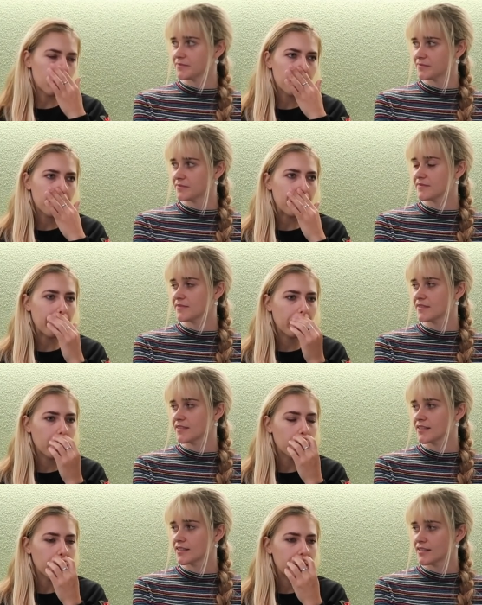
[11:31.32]
Speaker 1: and North
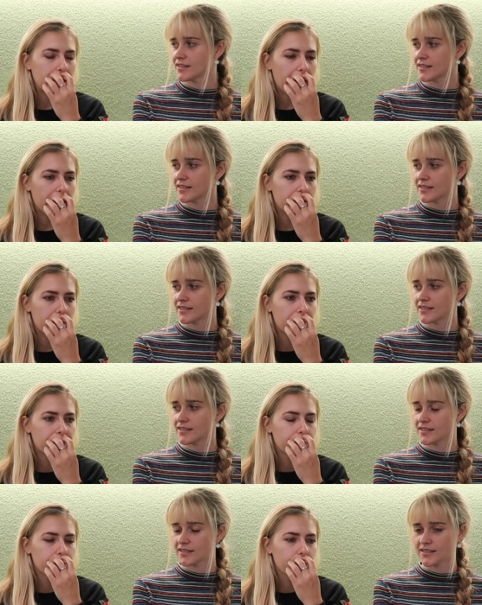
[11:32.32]
America, when we get
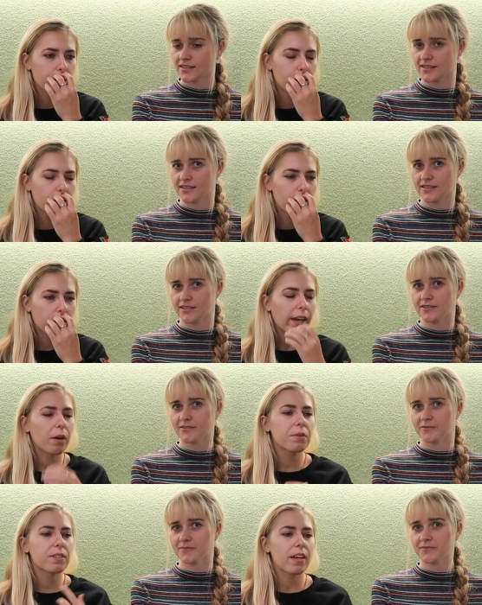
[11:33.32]
like
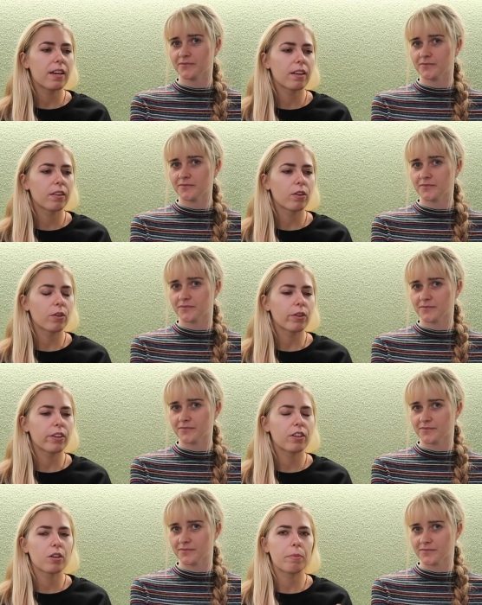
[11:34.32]
I was saying
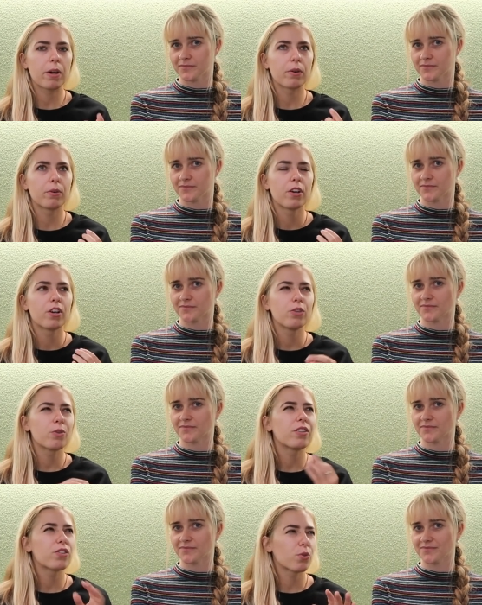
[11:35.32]
earlier about
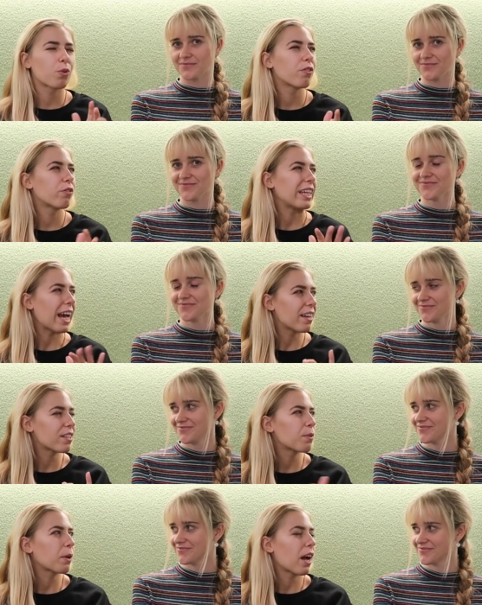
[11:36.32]
you can sort of
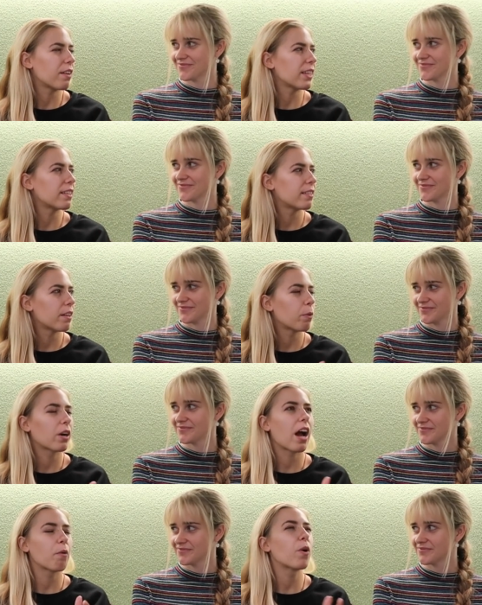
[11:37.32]
guess what kind of ex-
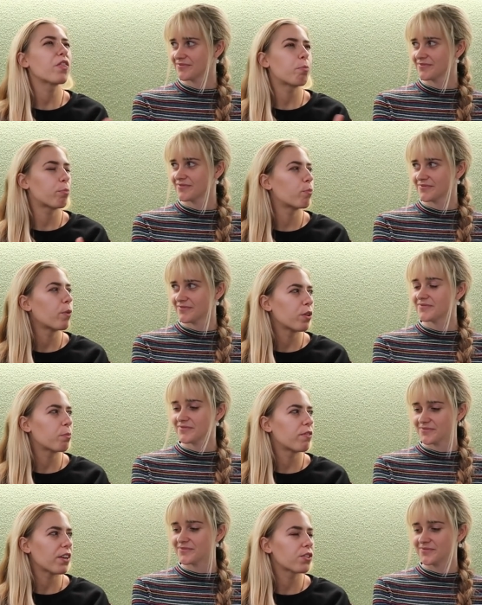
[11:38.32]
what what the what
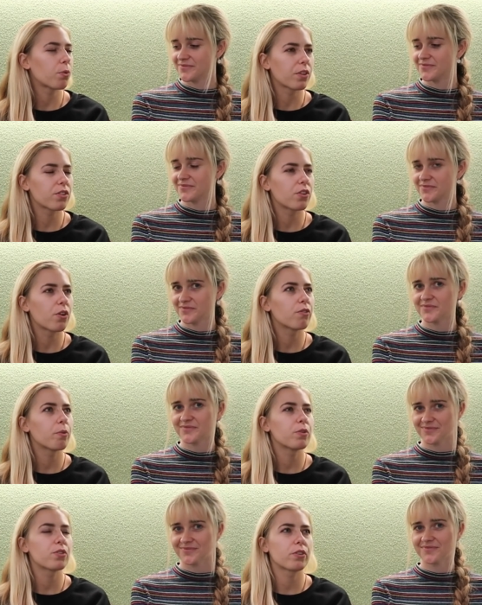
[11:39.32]
the professor mm. wants to know
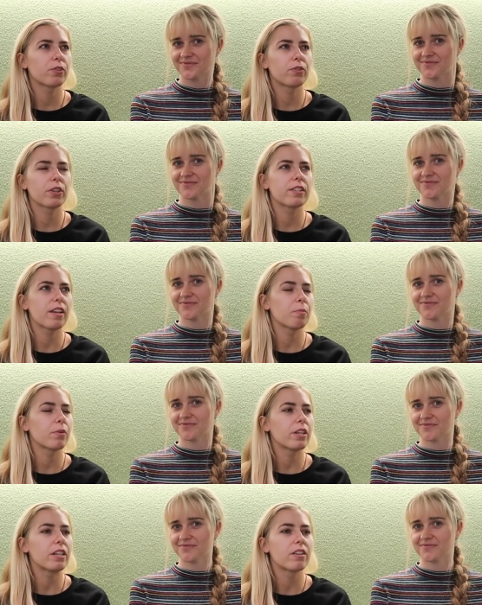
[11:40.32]
from you. So, for
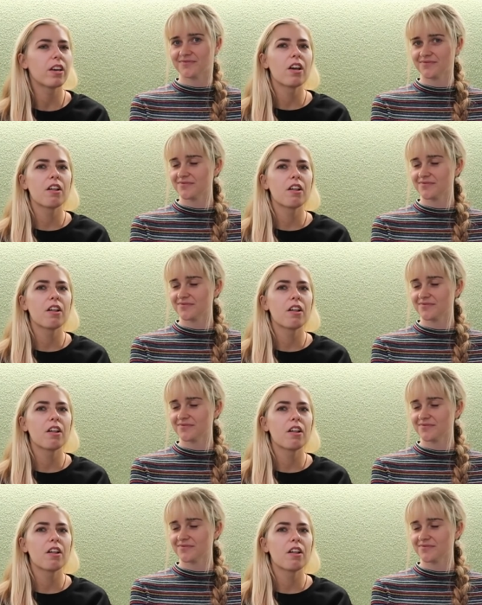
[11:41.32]
example, in